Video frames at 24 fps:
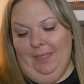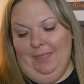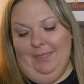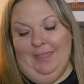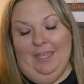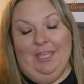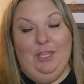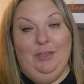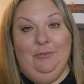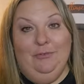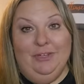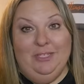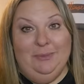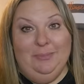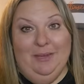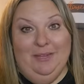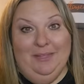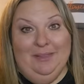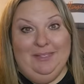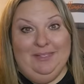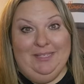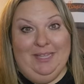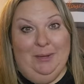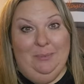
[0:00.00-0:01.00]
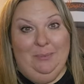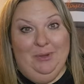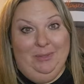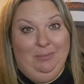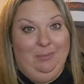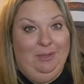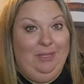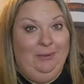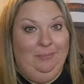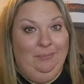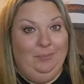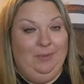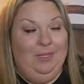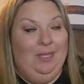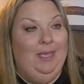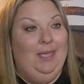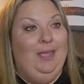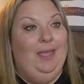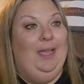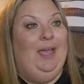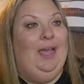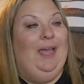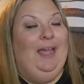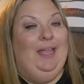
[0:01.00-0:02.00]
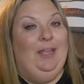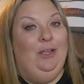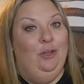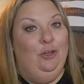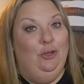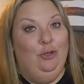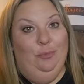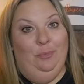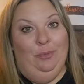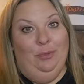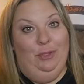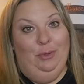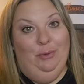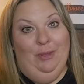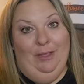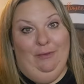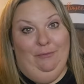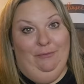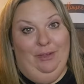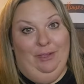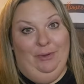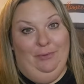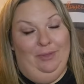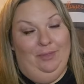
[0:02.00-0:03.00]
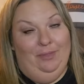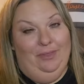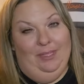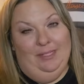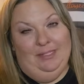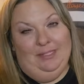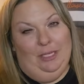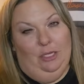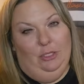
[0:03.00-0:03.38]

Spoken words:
thank you for spending this time with me. I hope you have fun with this.